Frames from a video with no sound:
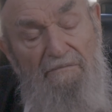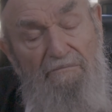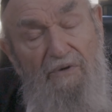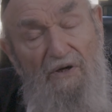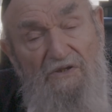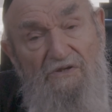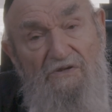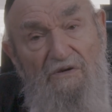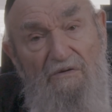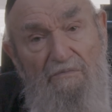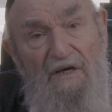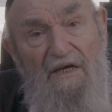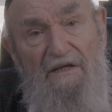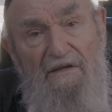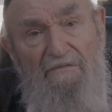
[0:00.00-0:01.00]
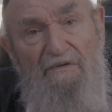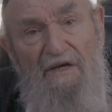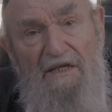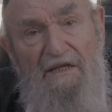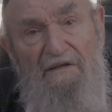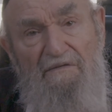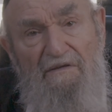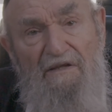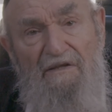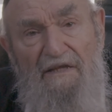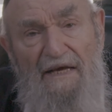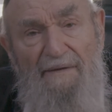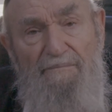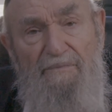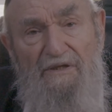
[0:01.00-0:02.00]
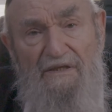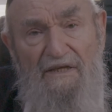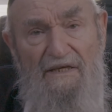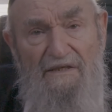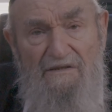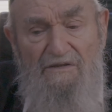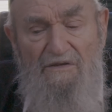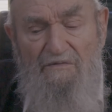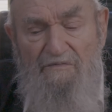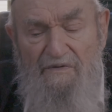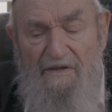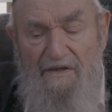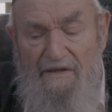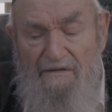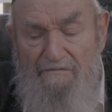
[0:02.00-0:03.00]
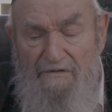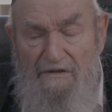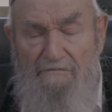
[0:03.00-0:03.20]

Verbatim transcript: the busser by the by the, the, appetites over there.